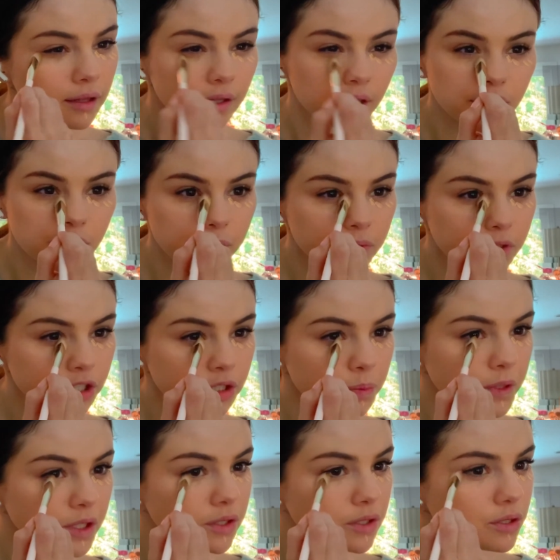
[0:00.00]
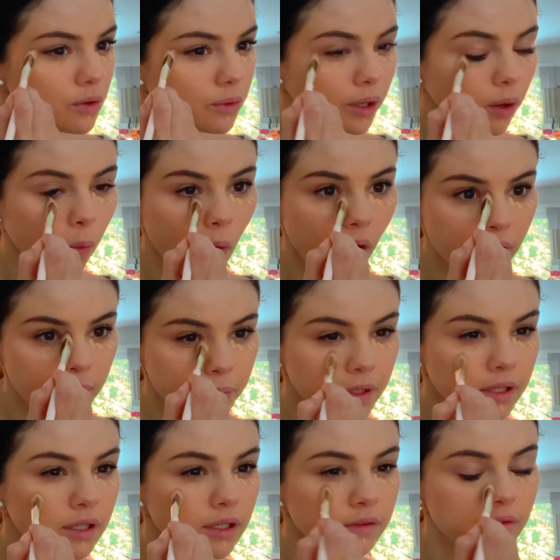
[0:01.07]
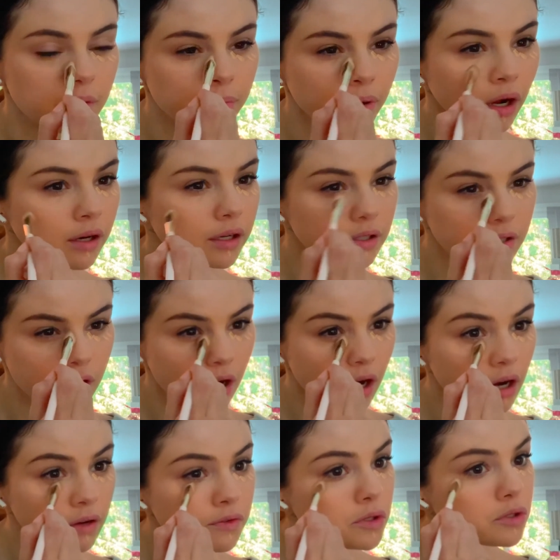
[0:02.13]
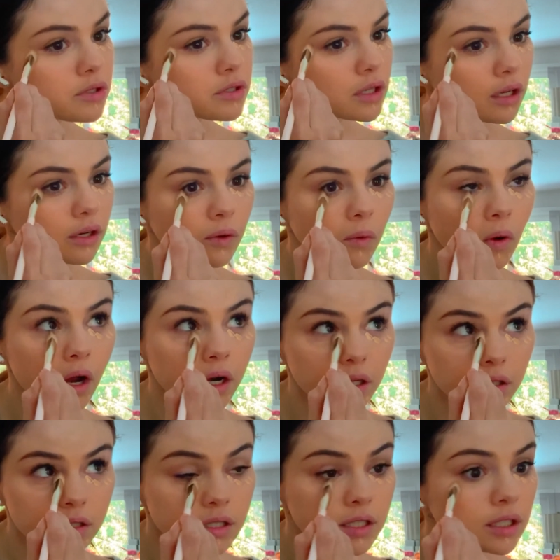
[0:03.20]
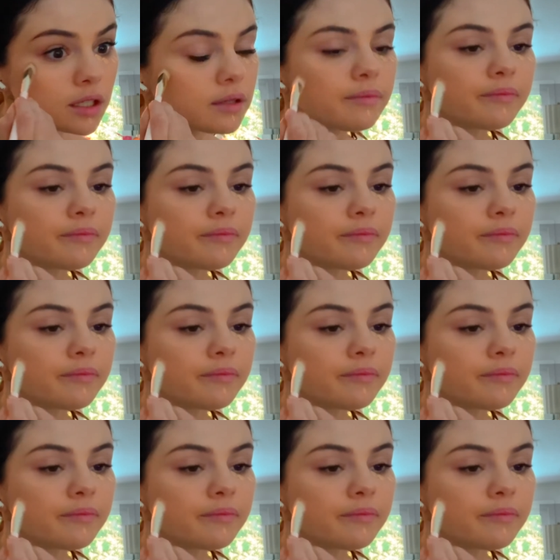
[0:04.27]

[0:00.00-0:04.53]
That's just because you don't want to wipe any of the product off. You just kind of want it to